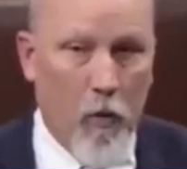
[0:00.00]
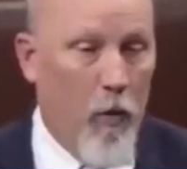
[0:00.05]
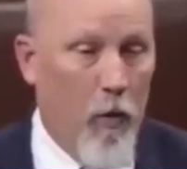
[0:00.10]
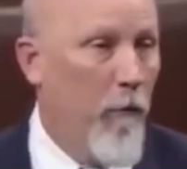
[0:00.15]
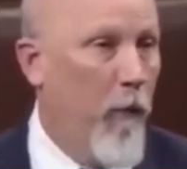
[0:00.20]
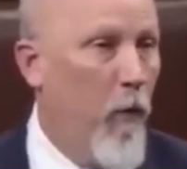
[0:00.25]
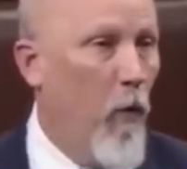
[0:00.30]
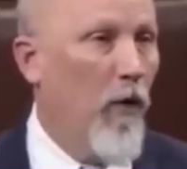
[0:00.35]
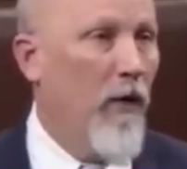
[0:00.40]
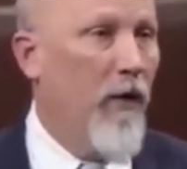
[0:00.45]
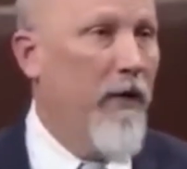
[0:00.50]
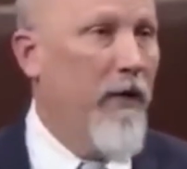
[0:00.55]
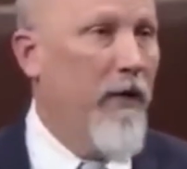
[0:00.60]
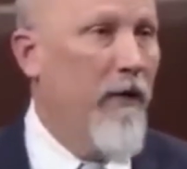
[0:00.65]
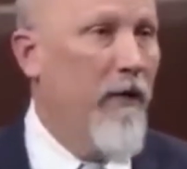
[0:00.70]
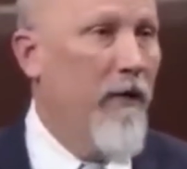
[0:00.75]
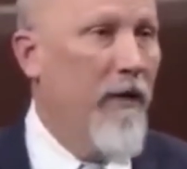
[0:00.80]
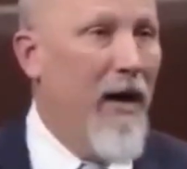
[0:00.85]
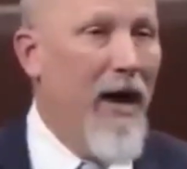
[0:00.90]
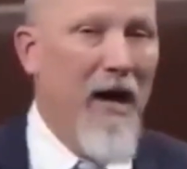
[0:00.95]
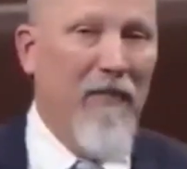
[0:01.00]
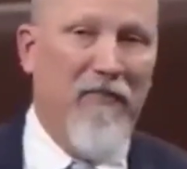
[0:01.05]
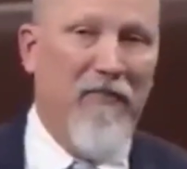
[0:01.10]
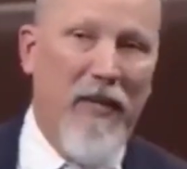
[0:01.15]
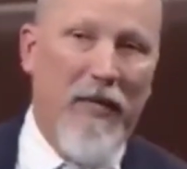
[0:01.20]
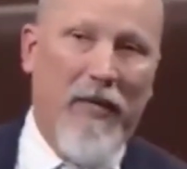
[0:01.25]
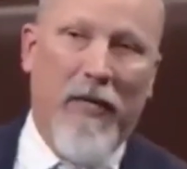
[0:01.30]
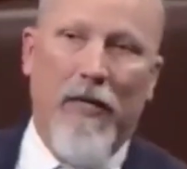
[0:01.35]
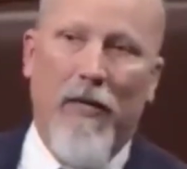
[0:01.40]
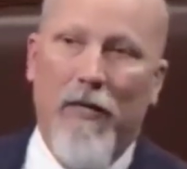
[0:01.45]
More importantly, I
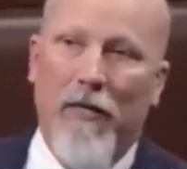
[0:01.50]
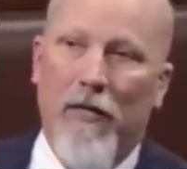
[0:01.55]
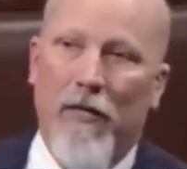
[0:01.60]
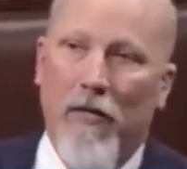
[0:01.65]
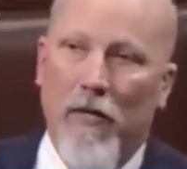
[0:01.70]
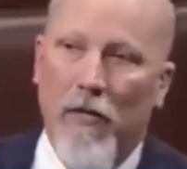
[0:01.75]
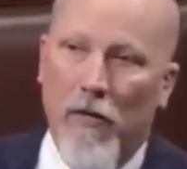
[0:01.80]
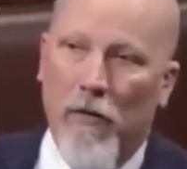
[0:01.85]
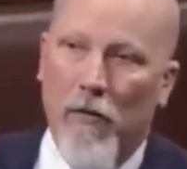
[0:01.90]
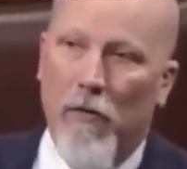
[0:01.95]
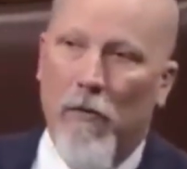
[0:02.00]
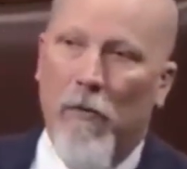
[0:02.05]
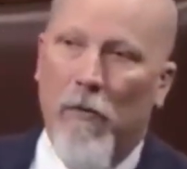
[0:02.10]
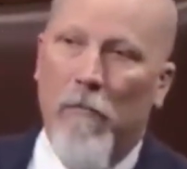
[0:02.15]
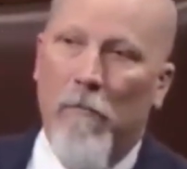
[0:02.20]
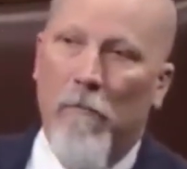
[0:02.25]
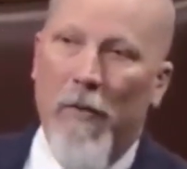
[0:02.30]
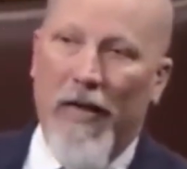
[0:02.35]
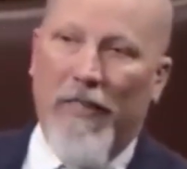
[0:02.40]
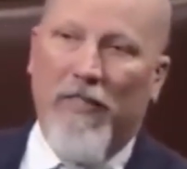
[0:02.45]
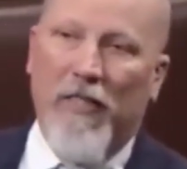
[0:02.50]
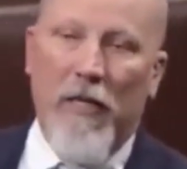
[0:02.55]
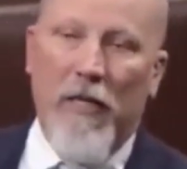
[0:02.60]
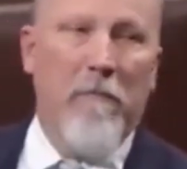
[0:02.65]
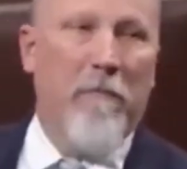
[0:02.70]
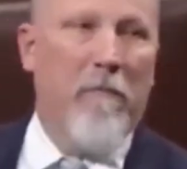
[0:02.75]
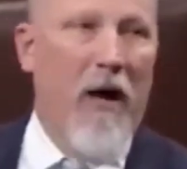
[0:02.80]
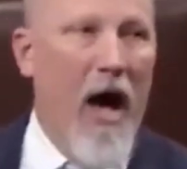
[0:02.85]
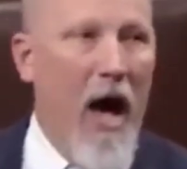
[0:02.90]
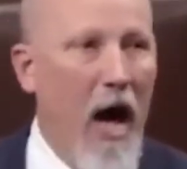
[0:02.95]
think it makes
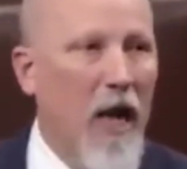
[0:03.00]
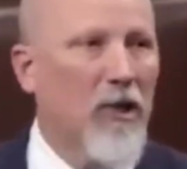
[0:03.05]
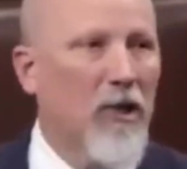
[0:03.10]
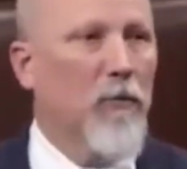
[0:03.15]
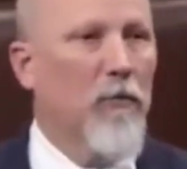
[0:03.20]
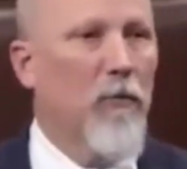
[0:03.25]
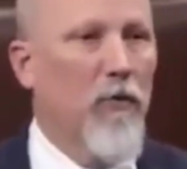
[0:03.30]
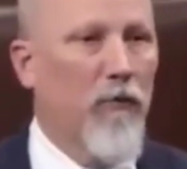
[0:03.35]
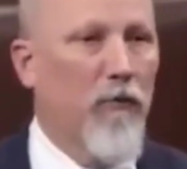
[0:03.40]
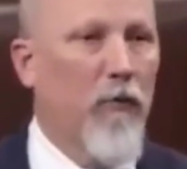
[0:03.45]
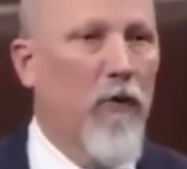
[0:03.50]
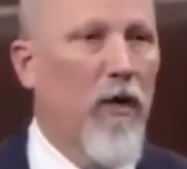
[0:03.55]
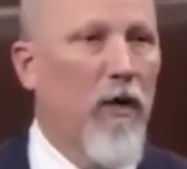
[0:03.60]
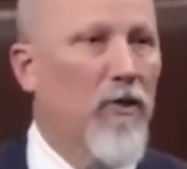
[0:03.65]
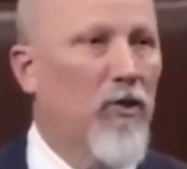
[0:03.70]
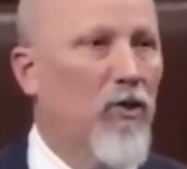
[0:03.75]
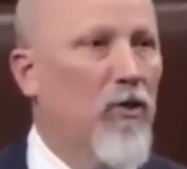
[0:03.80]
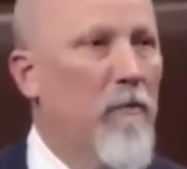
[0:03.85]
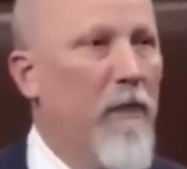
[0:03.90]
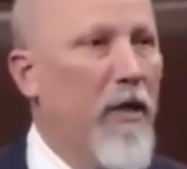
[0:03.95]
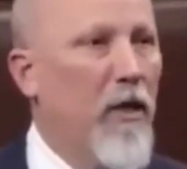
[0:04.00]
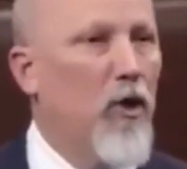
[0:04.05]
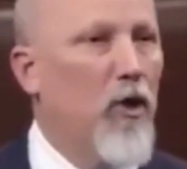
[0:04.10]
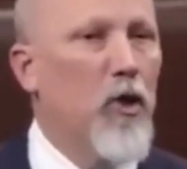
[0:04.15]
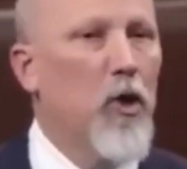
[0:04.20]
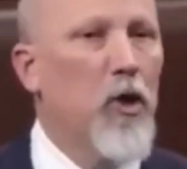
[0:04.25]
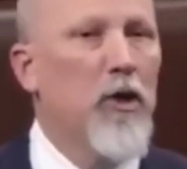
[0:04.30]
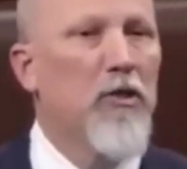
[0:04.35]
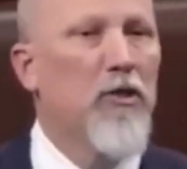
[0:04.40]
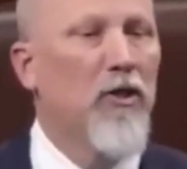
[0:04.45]
it impossible for us to
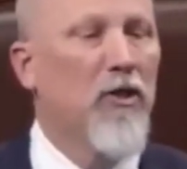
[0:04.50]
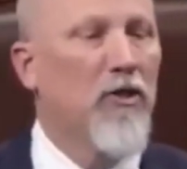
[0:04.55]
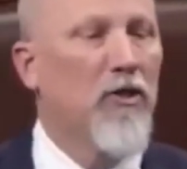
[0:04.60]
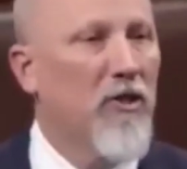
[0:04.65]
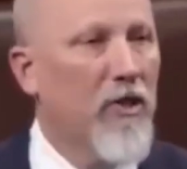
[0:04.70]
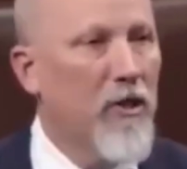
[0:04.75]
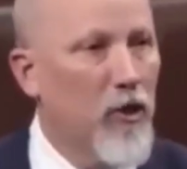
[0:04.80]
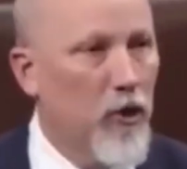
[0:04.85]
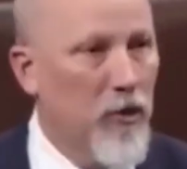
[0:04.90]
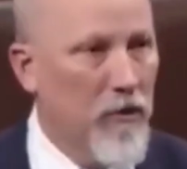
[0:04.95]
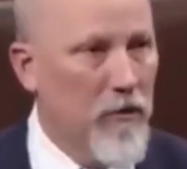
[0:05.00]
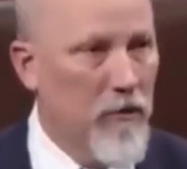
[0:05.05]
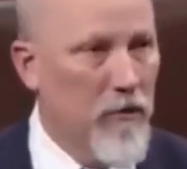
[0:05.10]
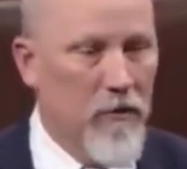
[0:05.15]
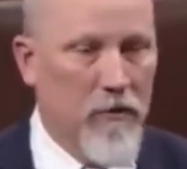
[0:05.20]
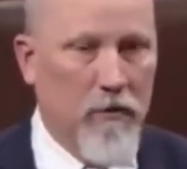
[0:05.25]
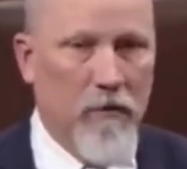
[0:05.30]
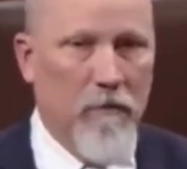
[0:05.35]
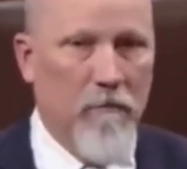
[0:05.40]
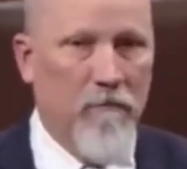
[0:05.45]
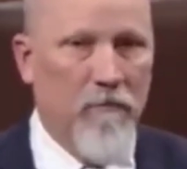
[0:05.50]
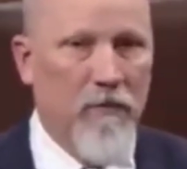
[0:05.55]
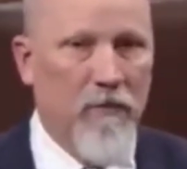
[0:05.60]
make good decisions